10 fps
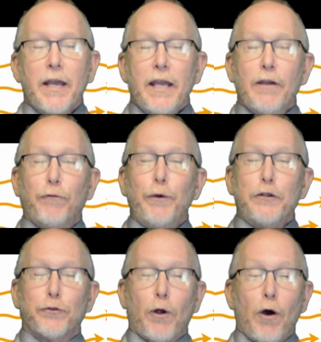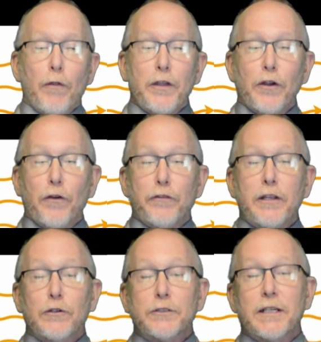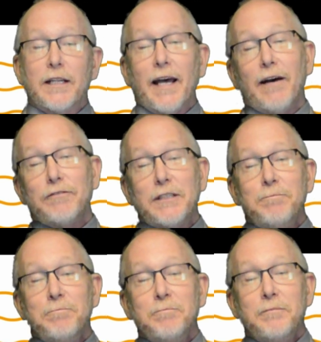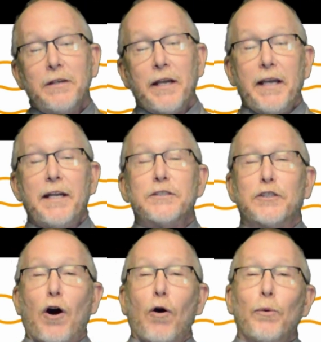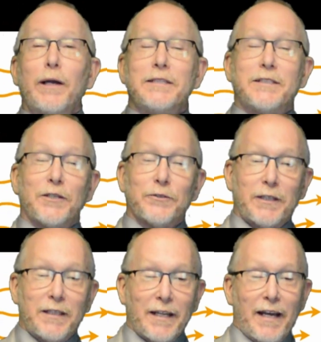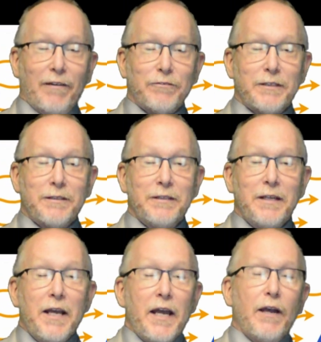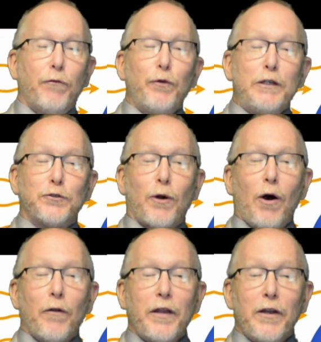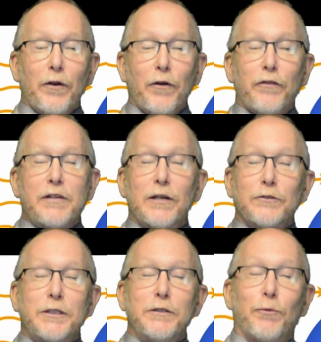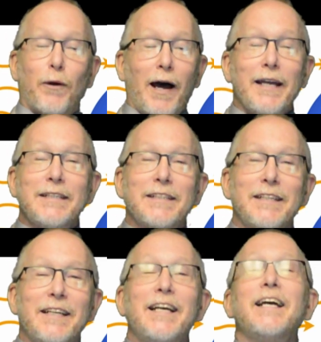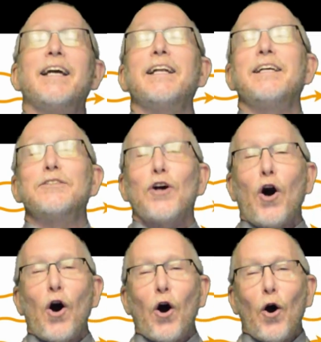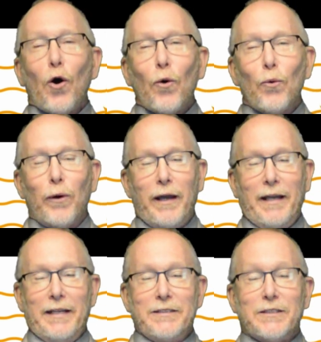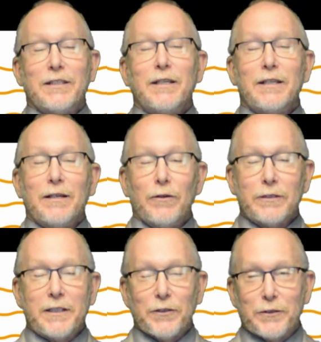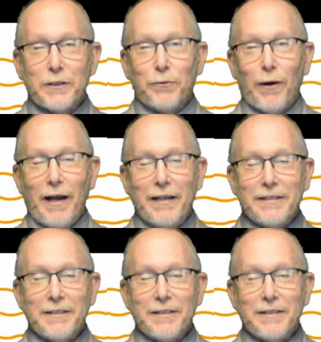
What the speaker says: If we draw the earth tilted left, it is always tilted left. If we draw the earth tilted right, it is always tilted right.